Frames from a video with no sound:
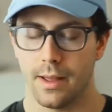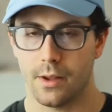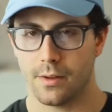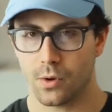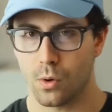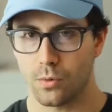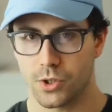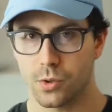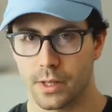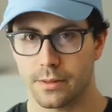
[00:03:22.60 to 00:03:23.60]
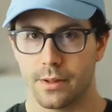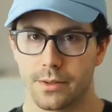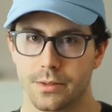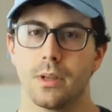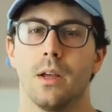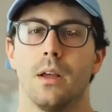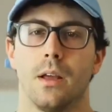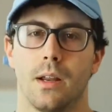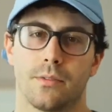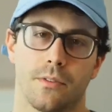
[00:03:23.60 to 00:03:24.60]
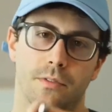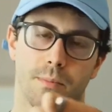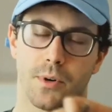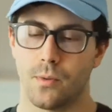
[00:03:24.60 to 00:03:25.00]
you have to hold the tool like this, and you have to flip